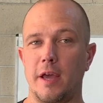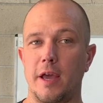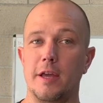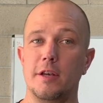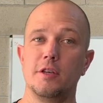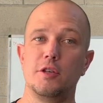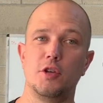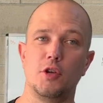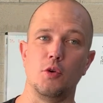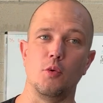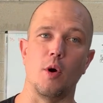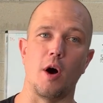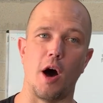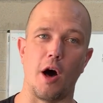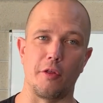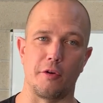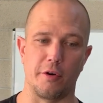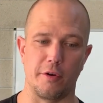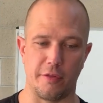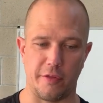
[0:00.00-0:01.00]
into
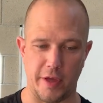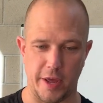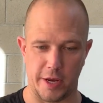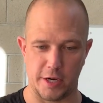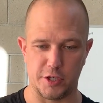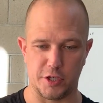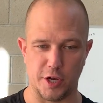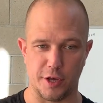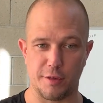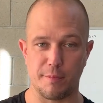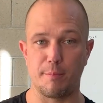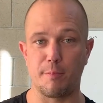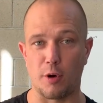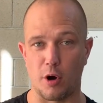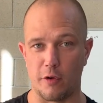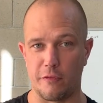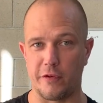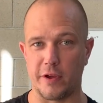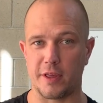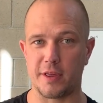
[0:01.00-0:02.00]
other than just
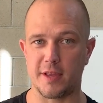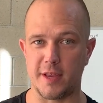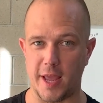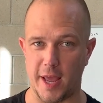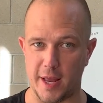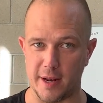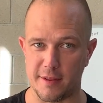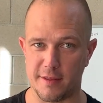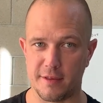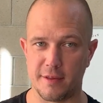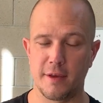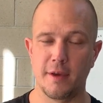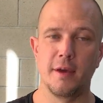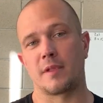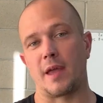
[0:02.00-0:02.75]
perfect stance.